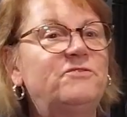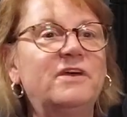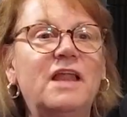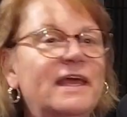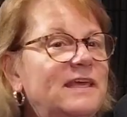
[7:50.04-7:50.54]
just
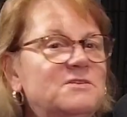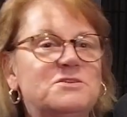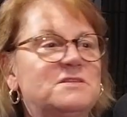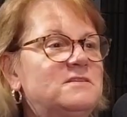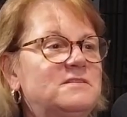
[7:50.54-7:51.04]
feel like it's
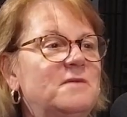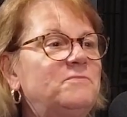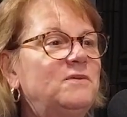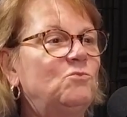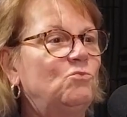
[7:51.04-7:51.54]

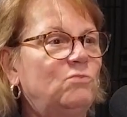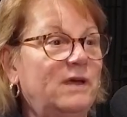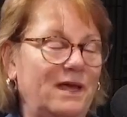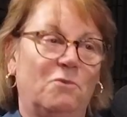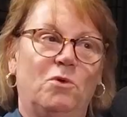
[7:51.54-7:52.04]
something.
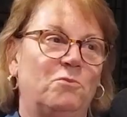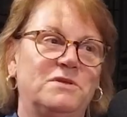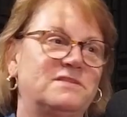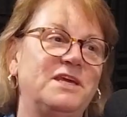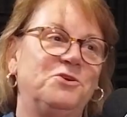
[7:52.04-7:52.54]
What
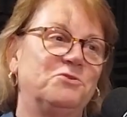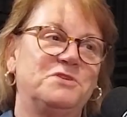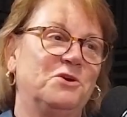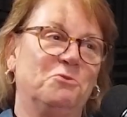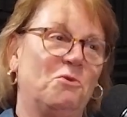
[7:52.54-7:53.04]
would a senior
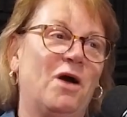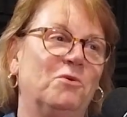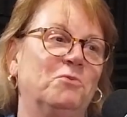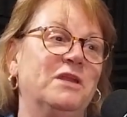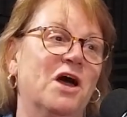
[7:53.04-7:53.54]
center, why
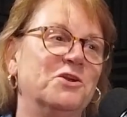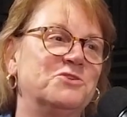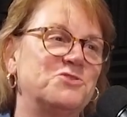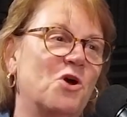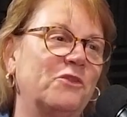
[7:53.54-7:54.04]
would we not
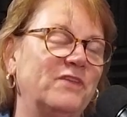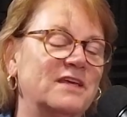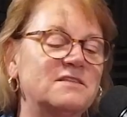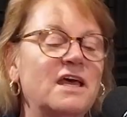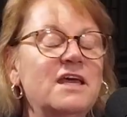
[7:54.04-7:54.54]
start
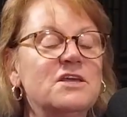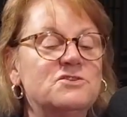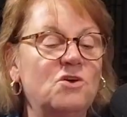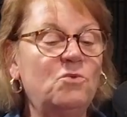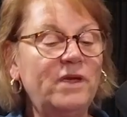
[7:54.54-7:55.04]
this?
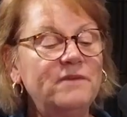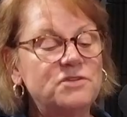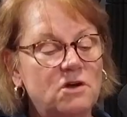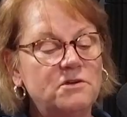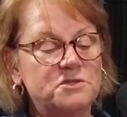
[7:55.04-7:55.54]
So we have
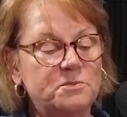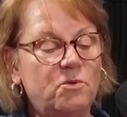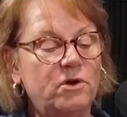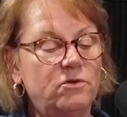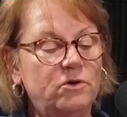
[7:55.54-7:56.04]
started a
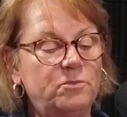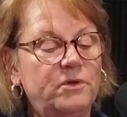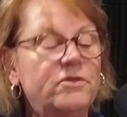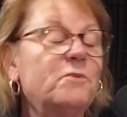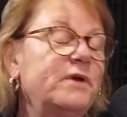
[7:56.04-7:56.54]
support group
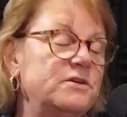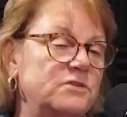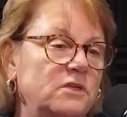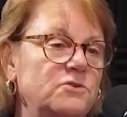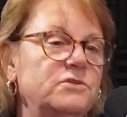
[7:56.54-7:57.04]
with Home Care
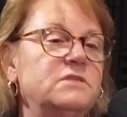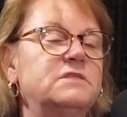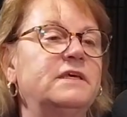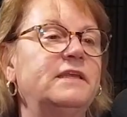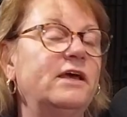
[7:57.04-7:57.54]

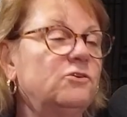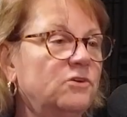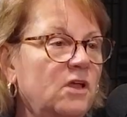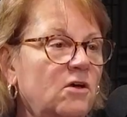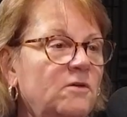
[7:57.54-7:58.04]
Solutions and
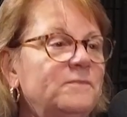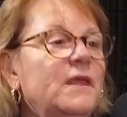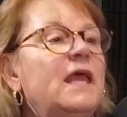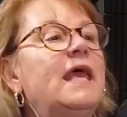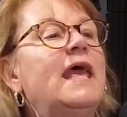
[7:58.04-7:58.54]
Elder Law,
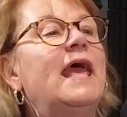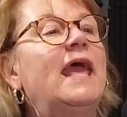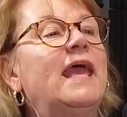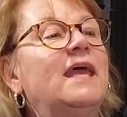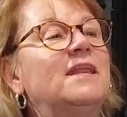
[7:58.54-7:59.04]

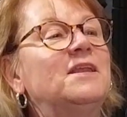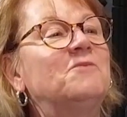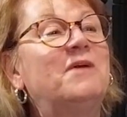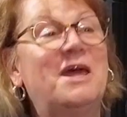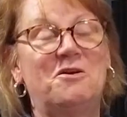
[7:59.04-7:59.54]
and
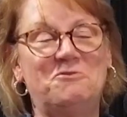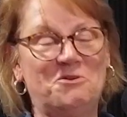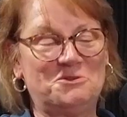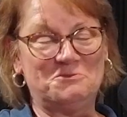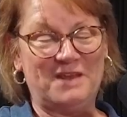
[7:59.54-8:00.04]
we had our
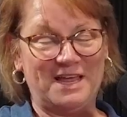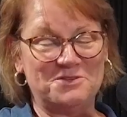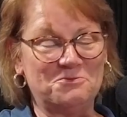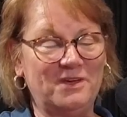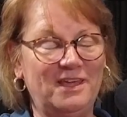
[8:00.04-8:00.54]
first one last